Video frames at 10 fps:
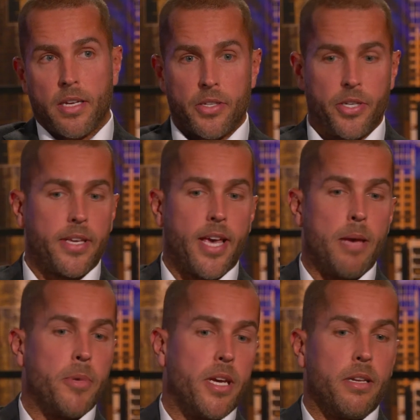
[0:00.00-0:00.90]
She
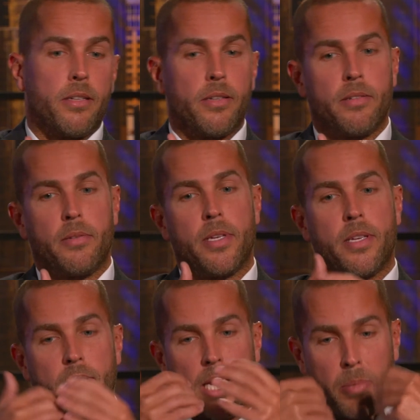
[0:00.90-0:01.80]
came in,
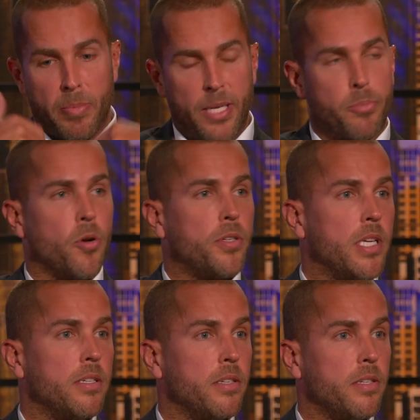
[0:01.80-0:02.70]
implemented
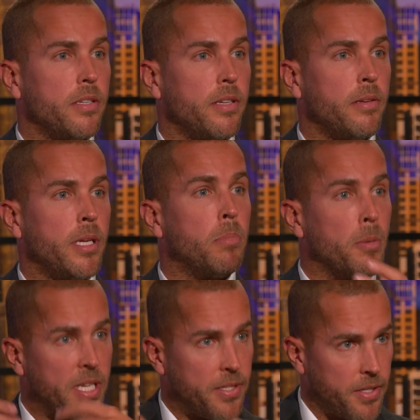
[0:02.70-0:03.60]
processes,
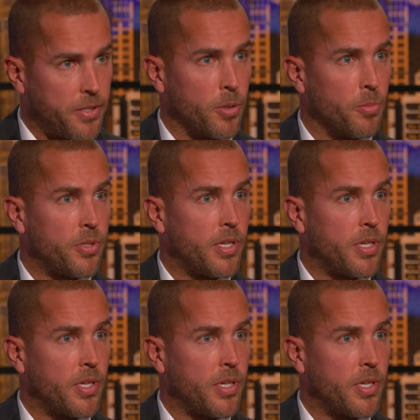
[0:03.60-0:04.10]
implemented systems.